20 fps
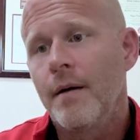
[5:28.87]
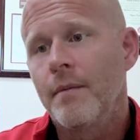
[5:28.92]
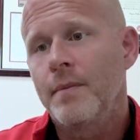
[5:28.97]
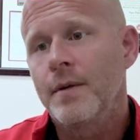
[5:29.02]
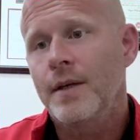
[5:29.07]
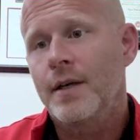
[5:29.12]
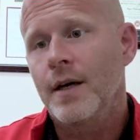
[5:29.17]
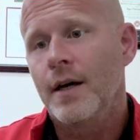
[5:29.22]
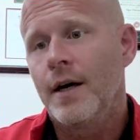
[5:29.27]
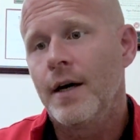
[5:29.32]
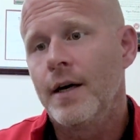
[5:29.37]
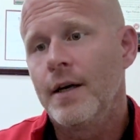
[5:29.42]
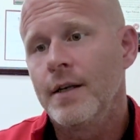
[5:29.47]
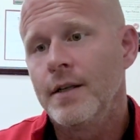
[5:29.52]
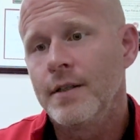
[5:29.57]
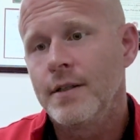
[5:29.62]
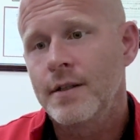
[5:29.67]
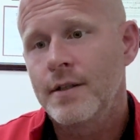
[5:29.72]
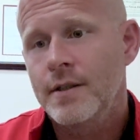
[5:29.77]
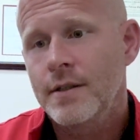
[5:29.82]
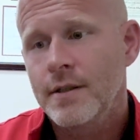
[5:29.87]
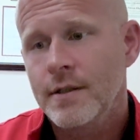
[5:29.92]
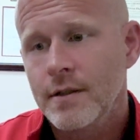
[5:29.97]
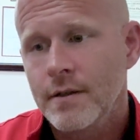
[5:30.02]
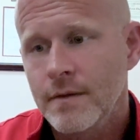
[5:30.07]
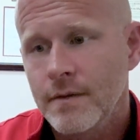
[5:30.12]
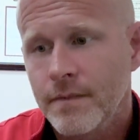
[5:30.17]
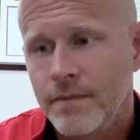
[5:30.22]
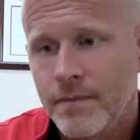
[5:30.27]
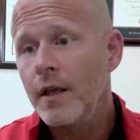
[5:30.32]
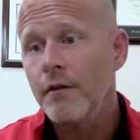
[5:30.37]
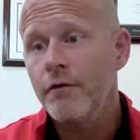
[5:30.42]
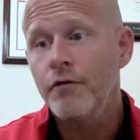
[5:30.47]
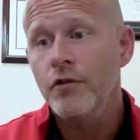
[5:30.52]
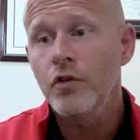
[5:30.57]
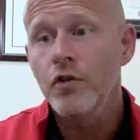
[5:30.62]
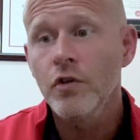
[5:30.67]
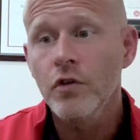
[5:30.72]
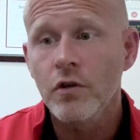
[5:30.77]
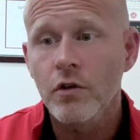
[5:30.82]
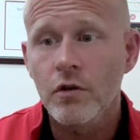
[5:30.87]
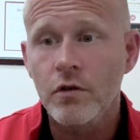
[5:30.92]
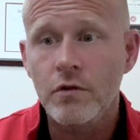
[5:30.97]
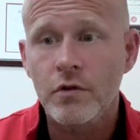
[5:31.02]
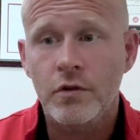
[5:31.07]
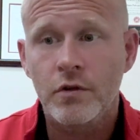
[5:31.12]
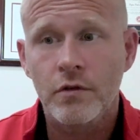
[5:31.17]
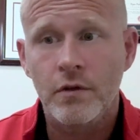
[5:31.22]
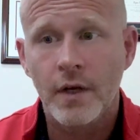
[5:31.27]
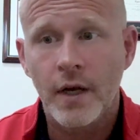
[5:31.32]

Because if you do